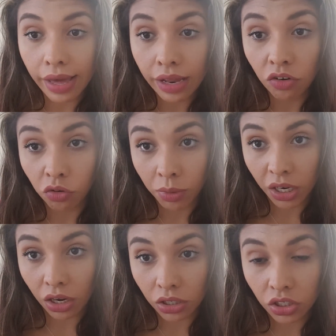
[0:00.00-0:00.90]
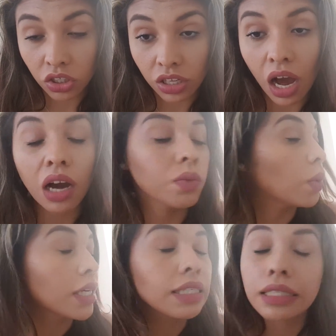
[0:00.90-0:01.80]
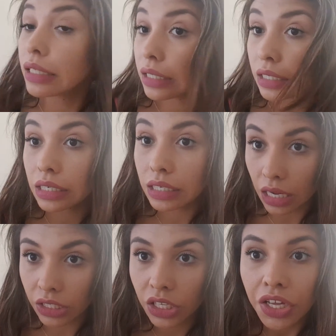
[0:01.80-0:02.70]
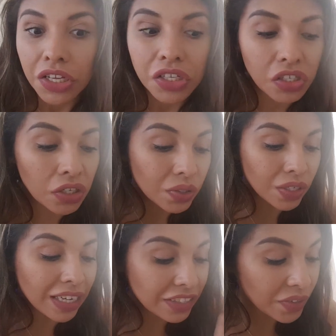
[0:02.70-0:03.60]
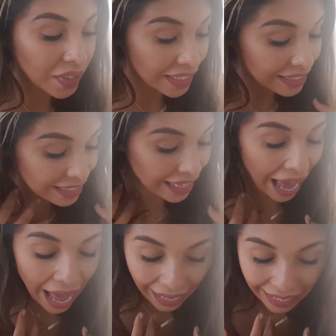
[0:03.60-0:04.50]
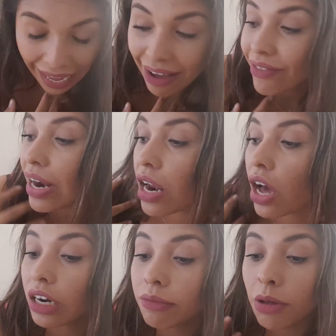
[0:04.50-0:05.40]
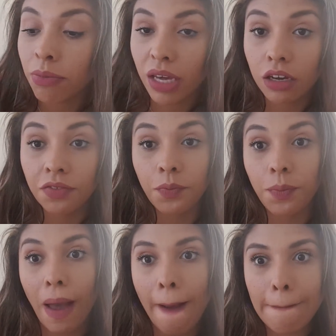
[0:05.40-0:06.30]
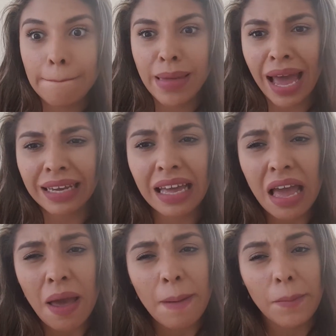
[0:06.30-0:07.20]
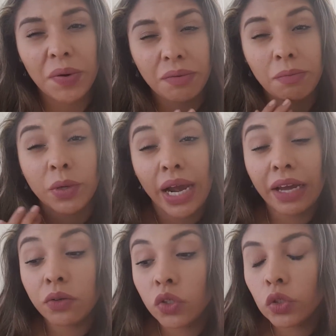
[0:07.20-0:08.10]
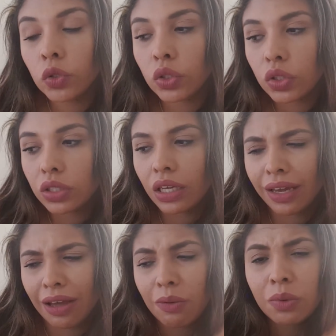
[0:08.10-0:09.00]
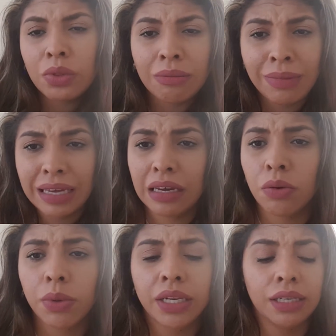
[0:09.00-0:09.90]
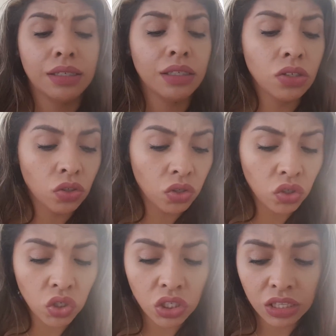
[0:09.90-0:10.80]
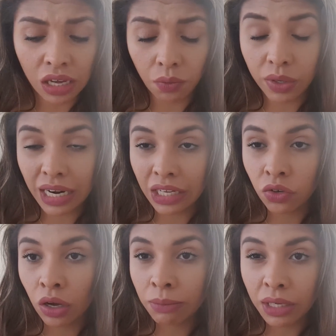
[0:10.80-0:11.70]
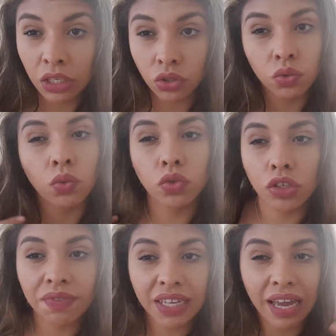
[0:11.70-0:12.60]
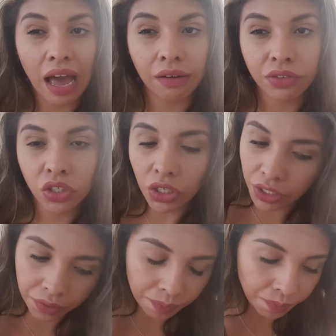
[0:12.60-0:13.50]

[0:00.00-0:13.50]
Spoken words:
And oh my gosh, that was a lot. So yeah, you can see I have a lot in my makeup bag, but remember, I don't use like all the makeup, and this is usually when I know I'm gonna do something after